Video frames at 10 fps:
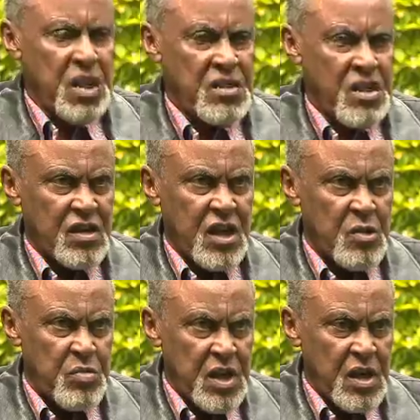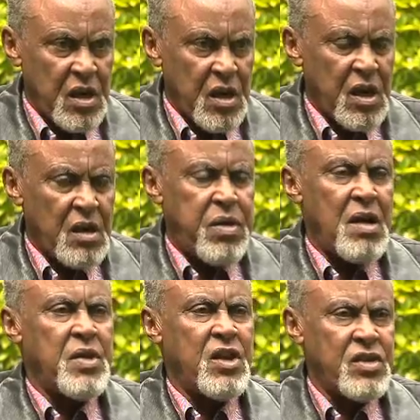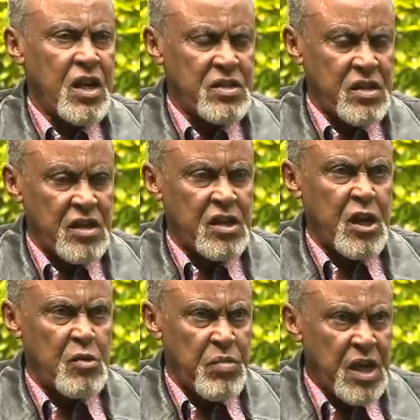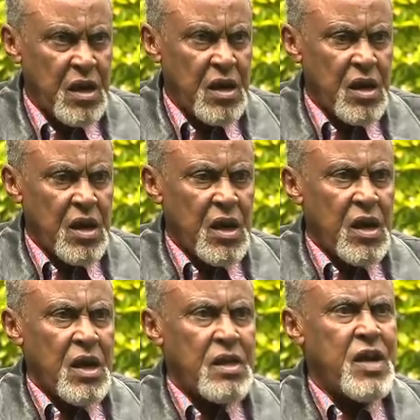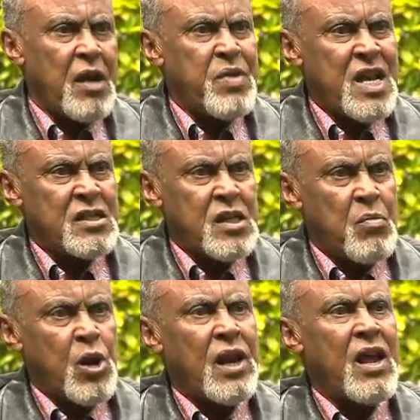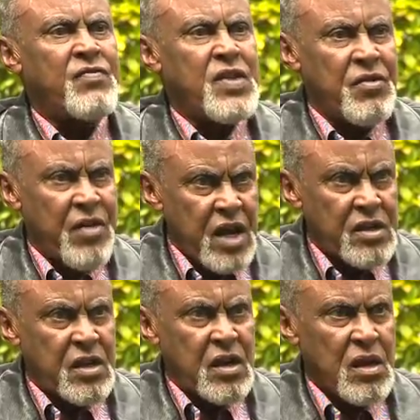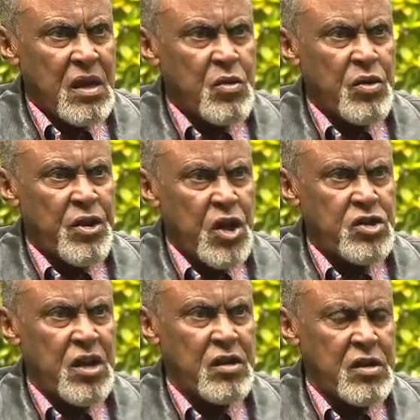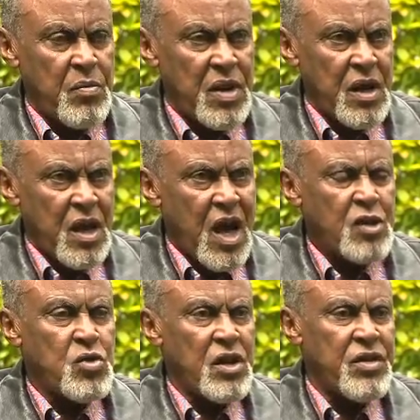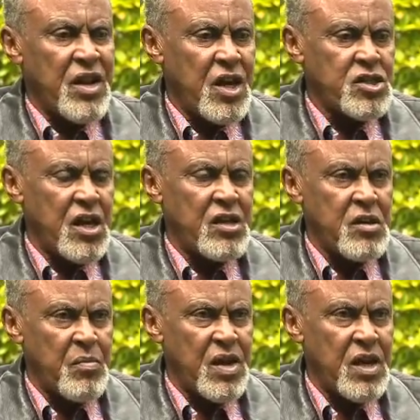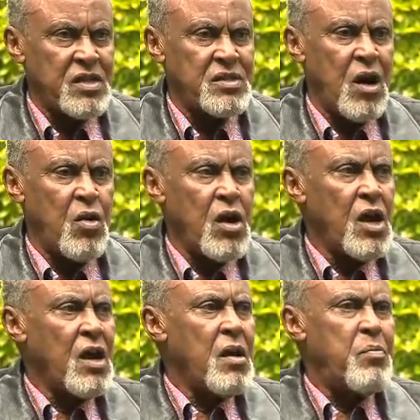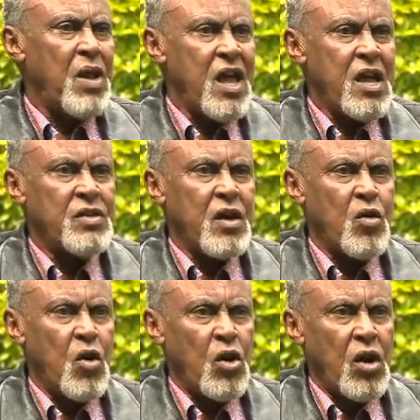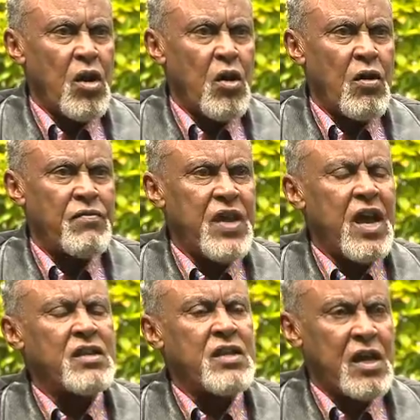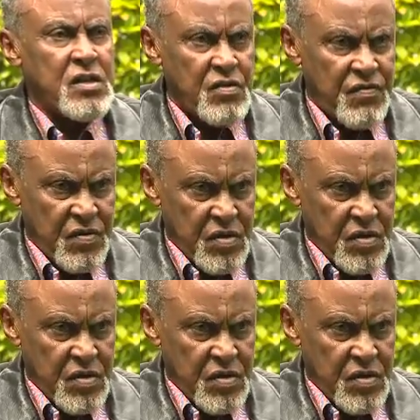ministers can be, permanent secretaries can be. They are being summoned left and right to the National Assembly. Actually, the National Assembly is now playing the role of the executive,